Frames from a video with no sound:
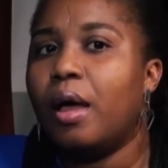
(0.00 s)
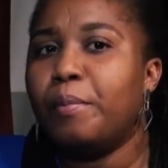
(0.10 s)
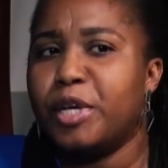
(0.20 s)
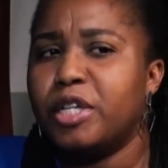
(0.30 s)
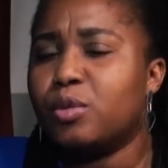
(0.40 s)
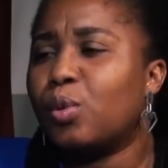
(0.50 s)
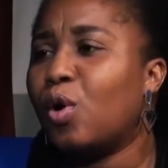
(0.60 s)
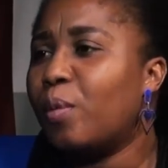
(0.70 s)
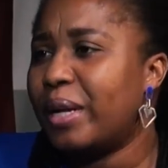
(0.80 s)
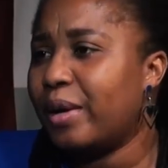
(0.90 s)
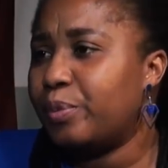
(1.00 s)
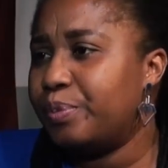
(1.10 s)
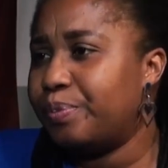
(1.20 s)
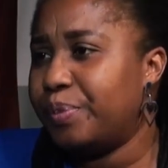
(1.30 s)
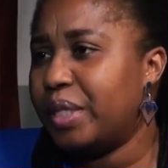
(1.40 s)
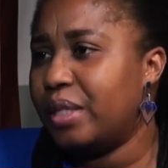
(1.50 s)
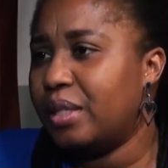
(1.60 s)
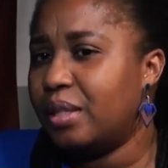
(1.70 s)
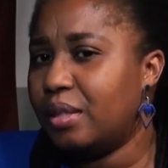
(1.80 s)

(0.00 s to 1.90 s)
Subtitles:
patients would come and I'll be